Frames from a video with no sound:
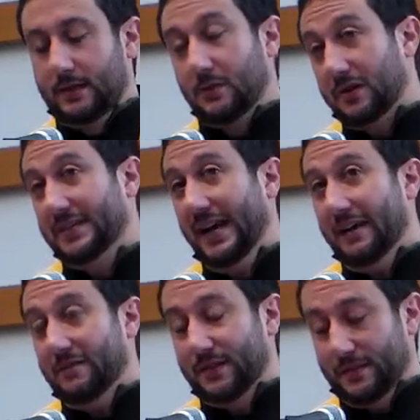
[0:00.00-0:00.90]
to
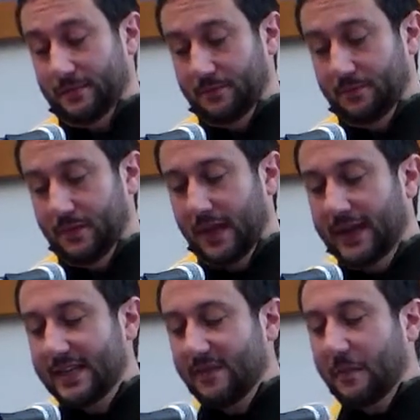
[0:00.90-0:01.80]
ourselves,
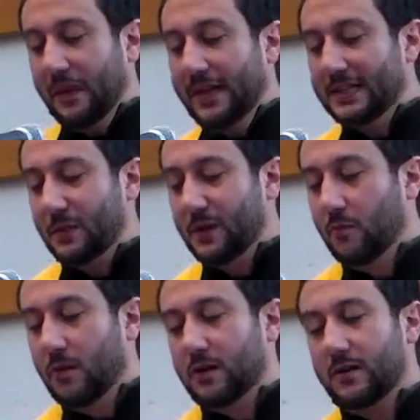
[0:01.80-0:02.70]
as if the place where
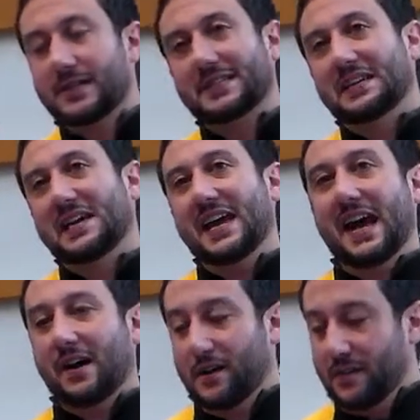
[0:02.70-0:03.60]
the water is leaking
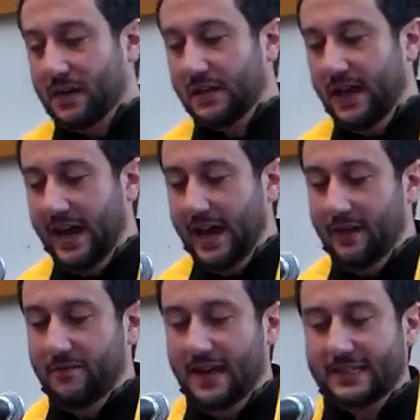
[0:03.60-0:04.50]
out of the
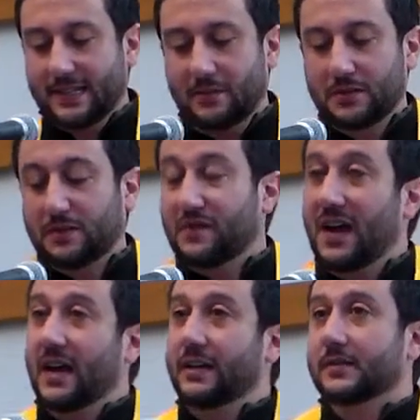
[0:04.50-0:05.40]
clay vessel
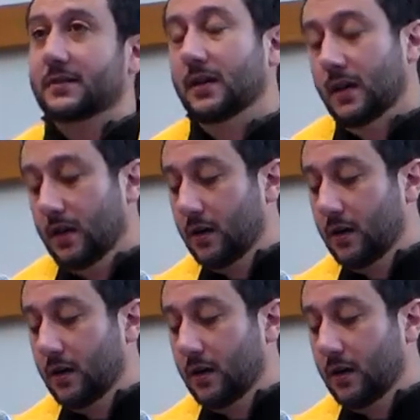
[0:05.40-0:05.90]
defines